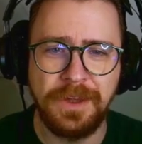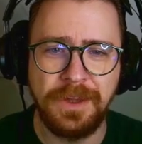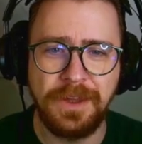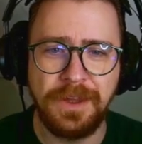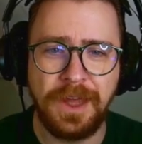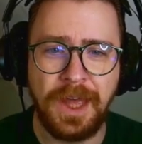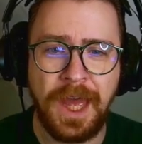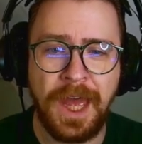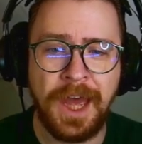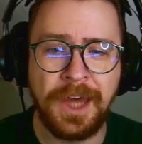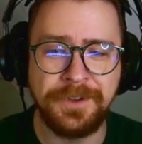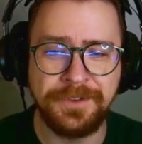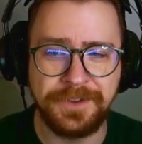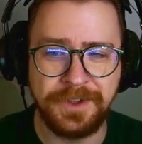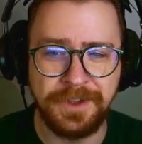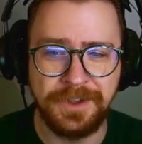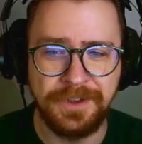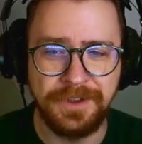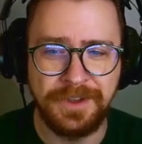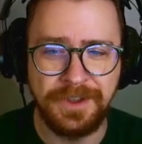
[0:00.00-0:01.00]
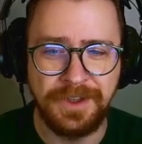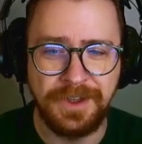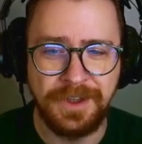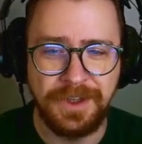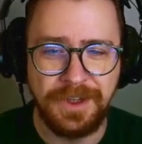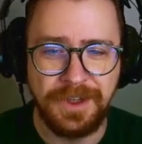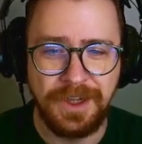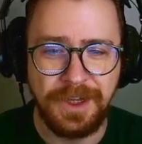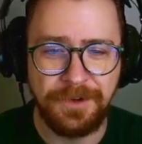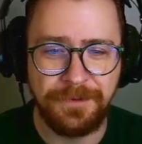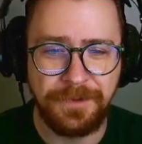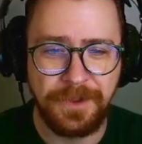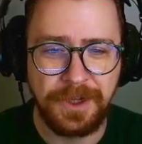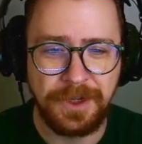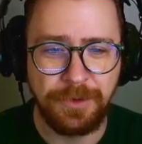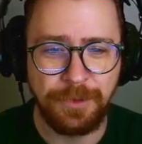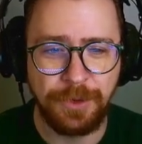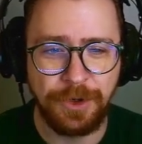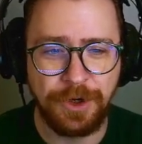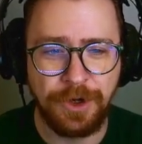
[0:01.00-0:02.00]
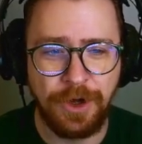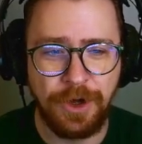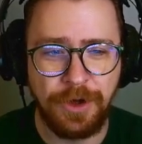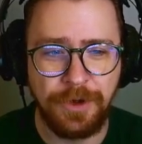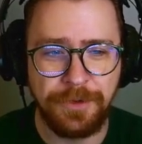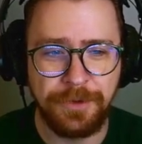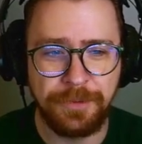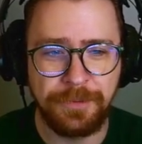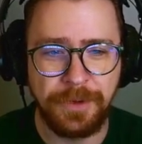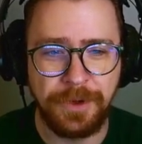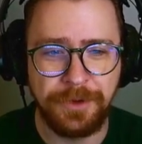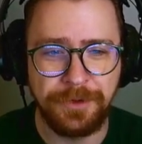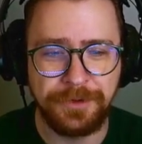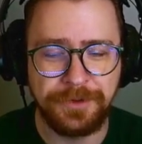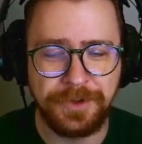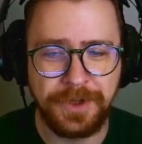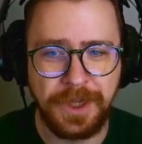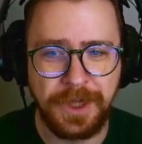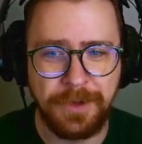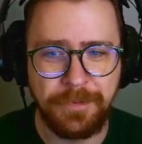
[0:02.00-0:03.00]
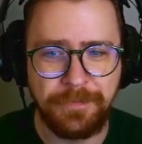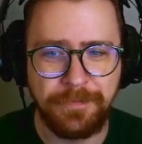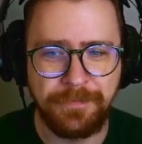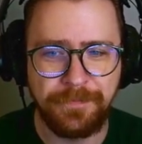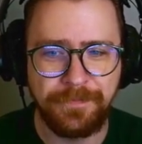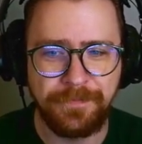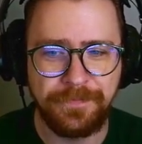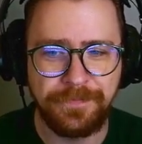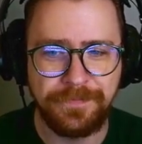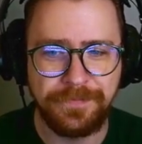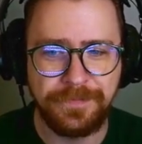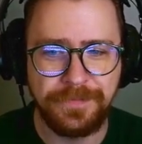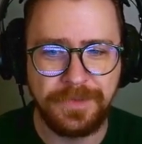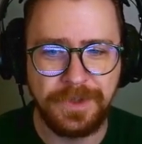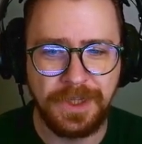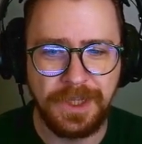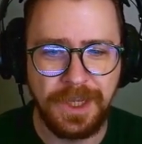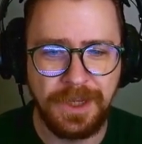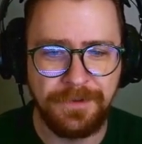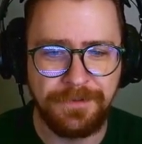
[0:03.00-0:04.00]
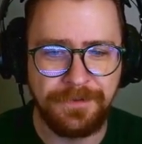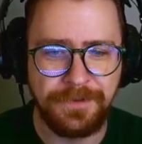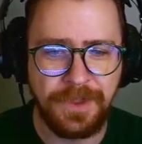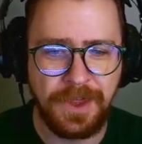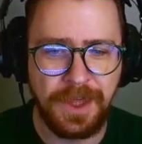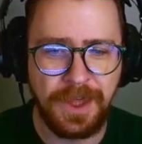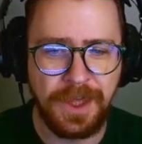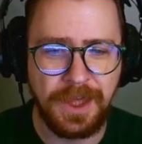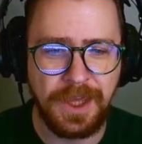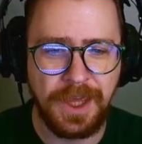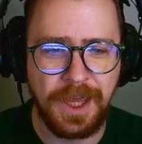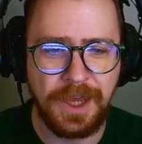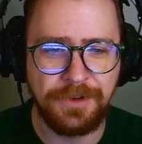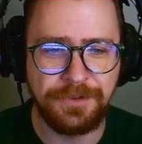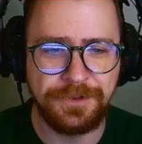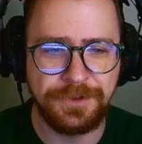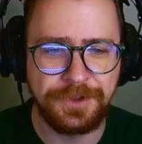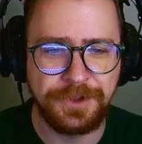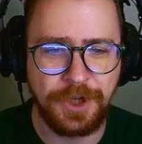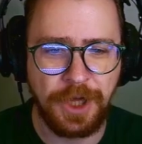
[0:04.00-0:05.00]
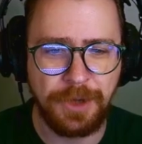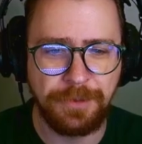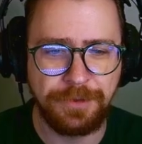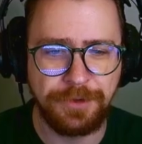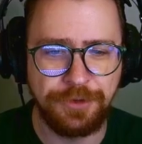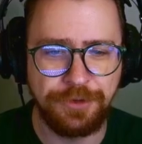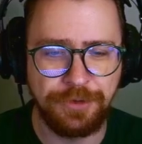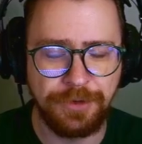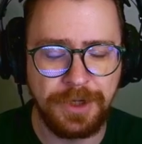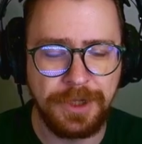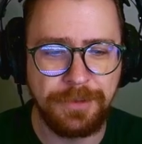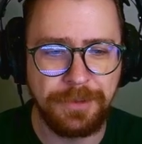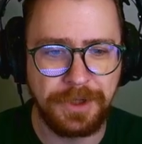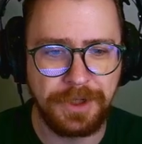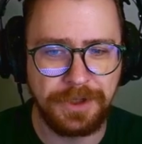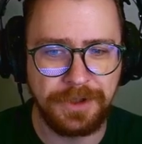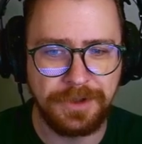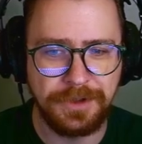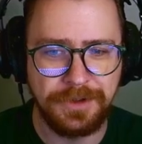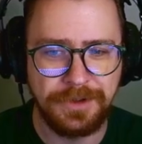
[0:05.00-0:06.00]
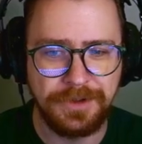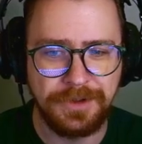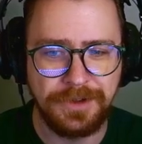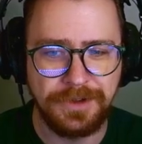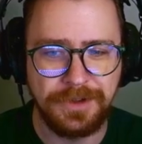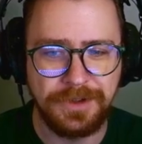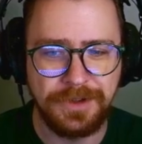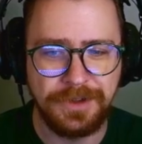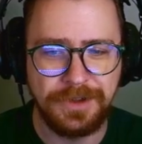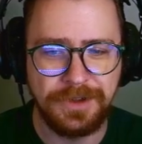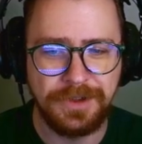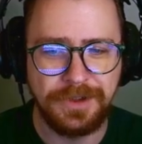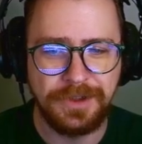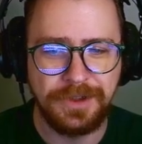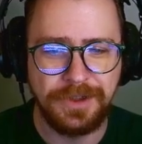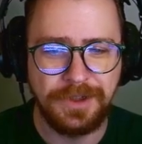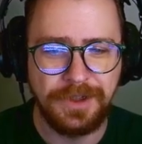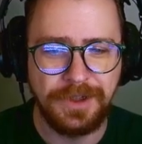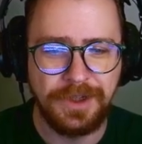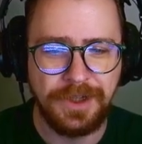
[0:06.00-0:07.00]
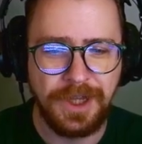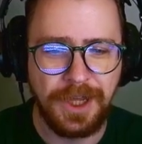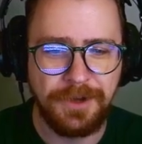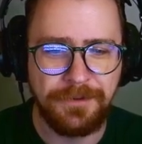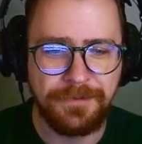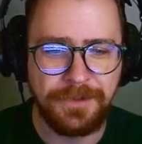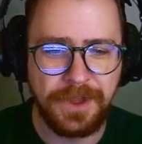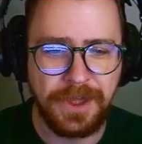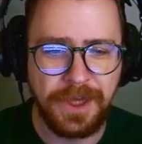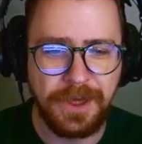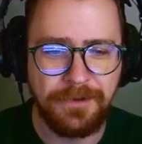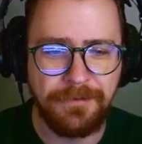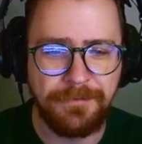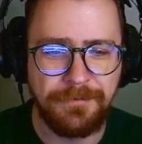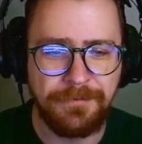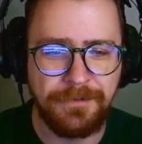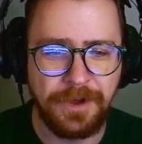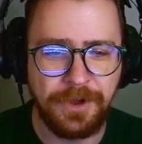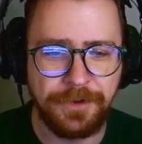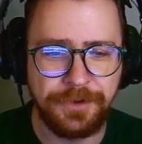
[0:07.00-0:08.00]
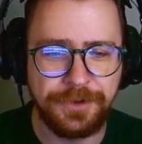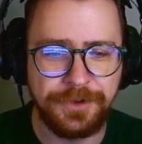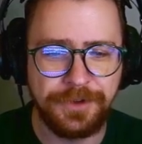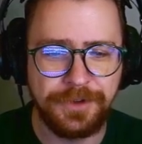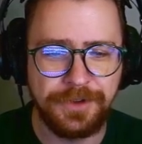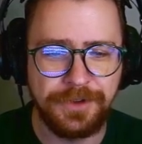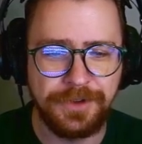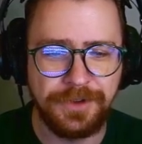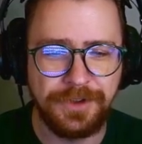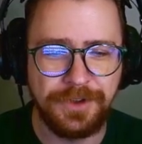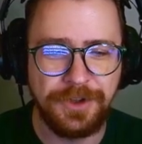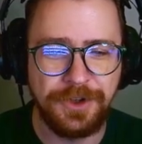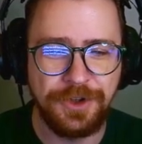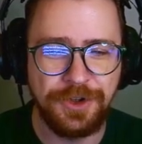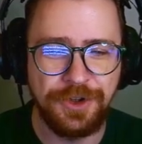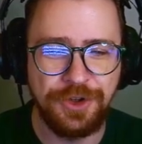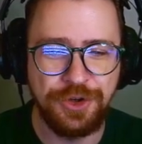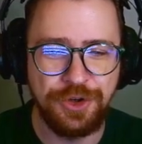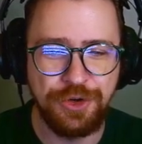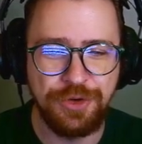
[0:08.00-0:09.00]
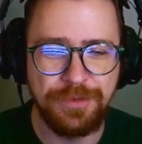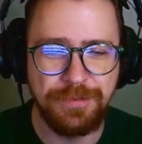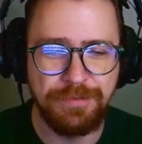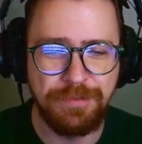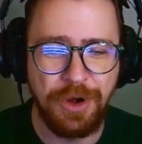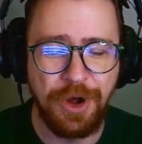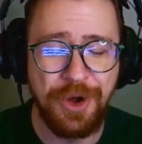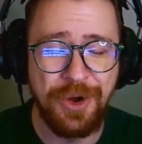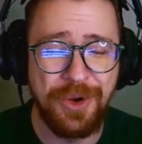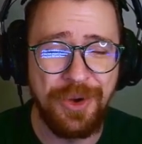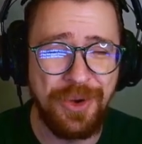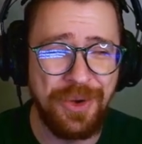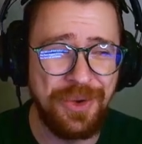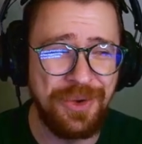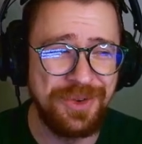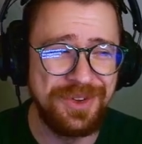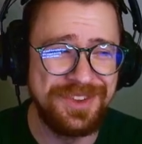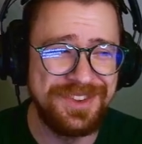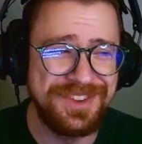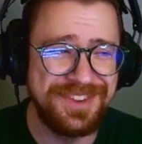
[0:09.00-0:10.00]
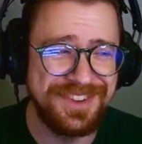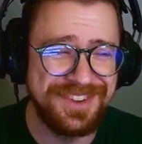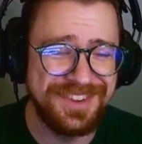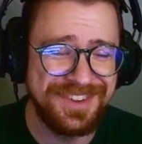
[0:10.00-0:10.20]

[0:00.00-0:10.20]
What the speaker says: Ask if they can recall their mother's name, if they have stopped dreaming, if they have felt new bones.